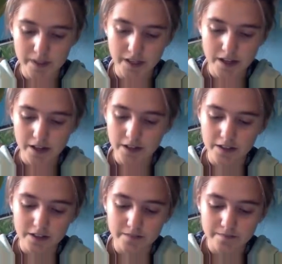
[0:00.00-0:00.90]
like on
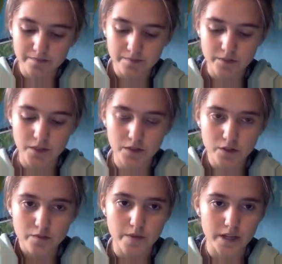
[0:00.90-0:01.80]
a
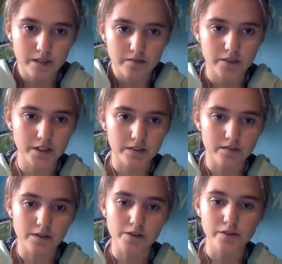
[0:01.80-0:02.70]
YouTube
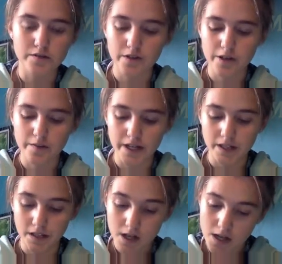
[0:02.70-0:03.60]
video
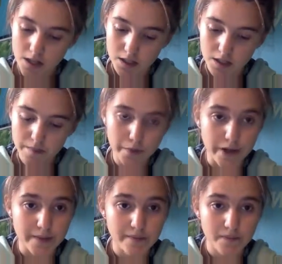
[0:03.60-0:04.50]
making
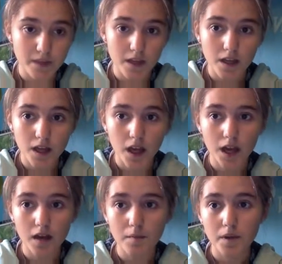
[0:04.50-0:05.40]
spree,
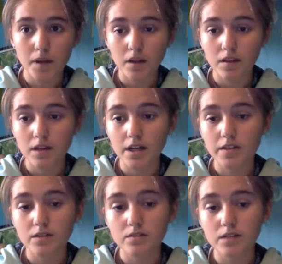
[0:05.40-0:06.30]
that I
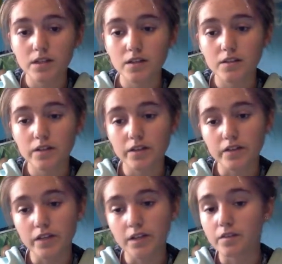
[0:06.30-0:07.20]
do like a Q&A
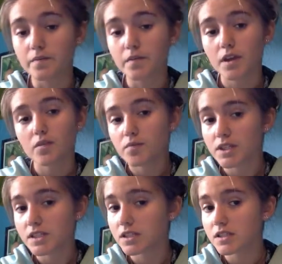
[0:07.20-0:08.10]
video,
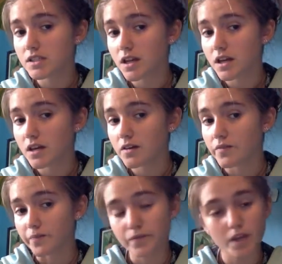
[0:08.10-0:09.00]
but since I
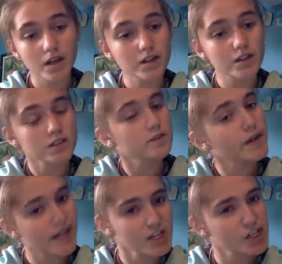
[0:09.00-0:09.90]
looked on
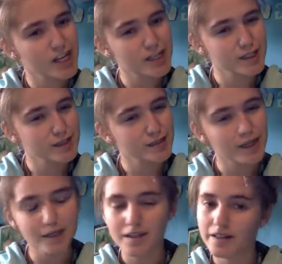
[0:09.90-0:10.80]
my hashtag,
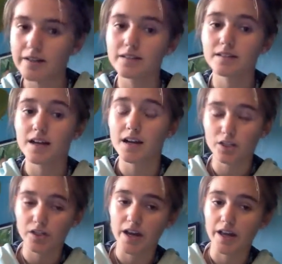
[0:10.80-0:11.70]
it's
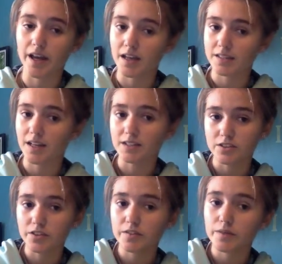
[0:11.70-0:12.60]
hashtag Ask
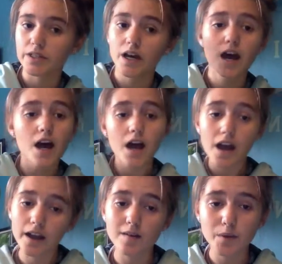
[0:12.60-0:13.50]
Allison Greenwood,
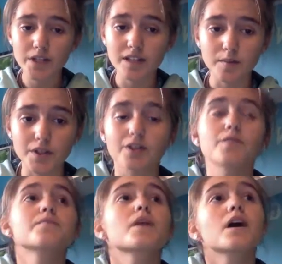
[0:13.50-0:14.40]
I can put it down below.